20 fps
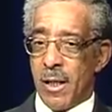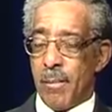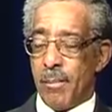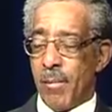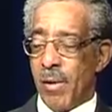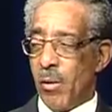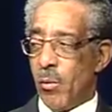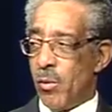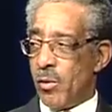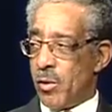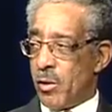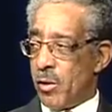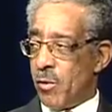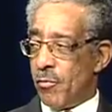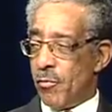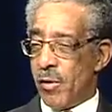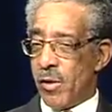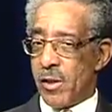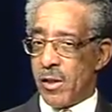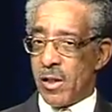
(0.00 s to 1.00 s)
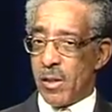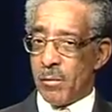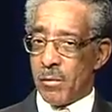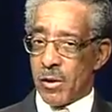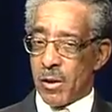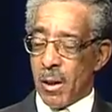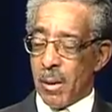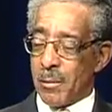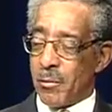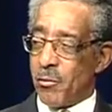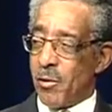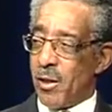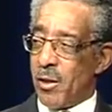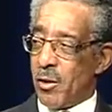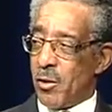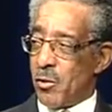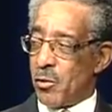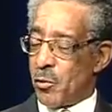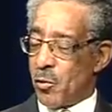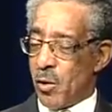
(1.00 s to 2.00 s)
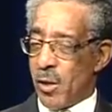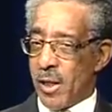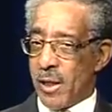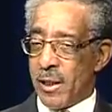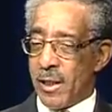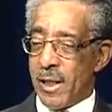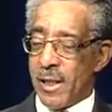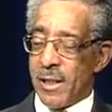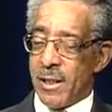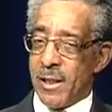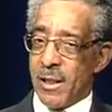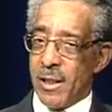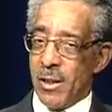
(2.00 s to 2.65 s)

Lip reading: maybe we should convince them stop trying to control our destiny,